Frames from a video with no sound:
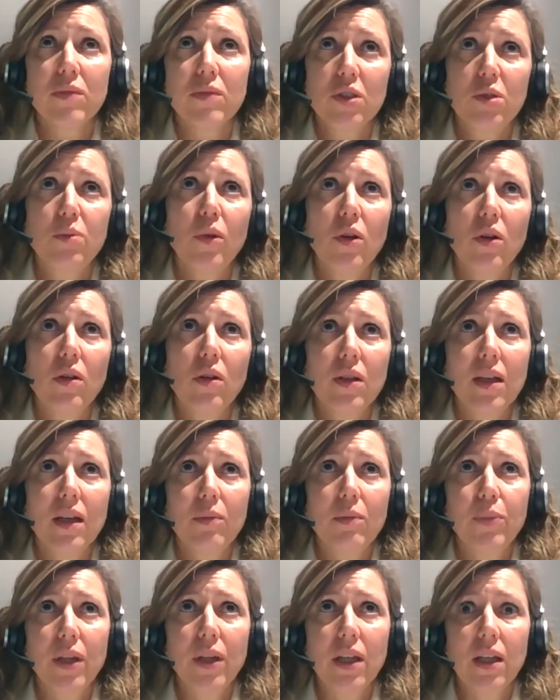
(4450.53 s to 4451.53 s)
small
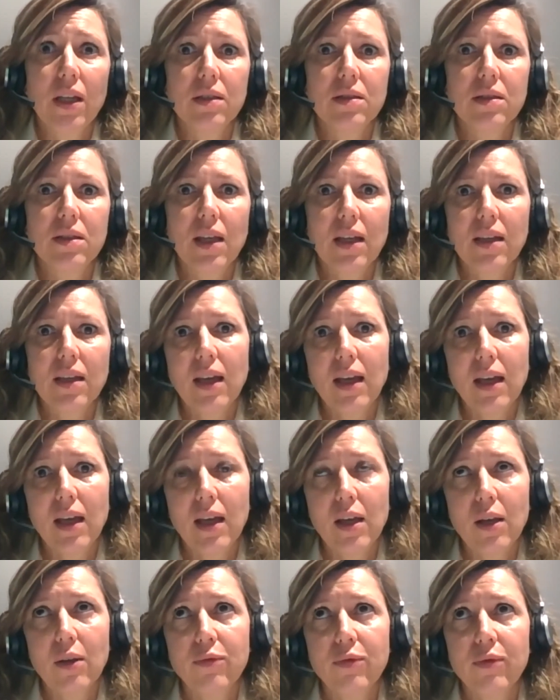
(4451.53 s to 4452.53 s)
companies that
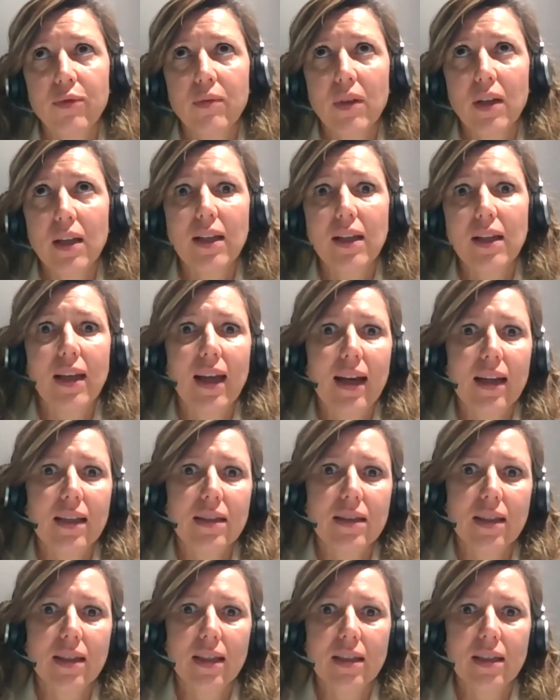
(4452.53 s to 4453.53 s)
have
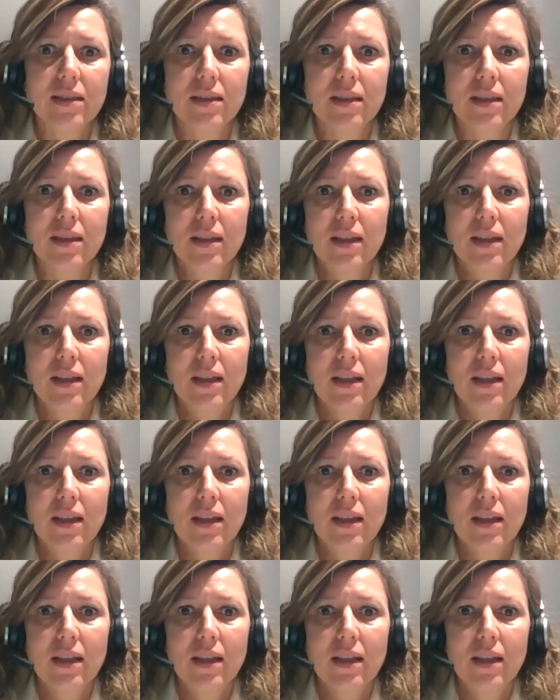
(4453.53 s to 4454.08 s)
enlightened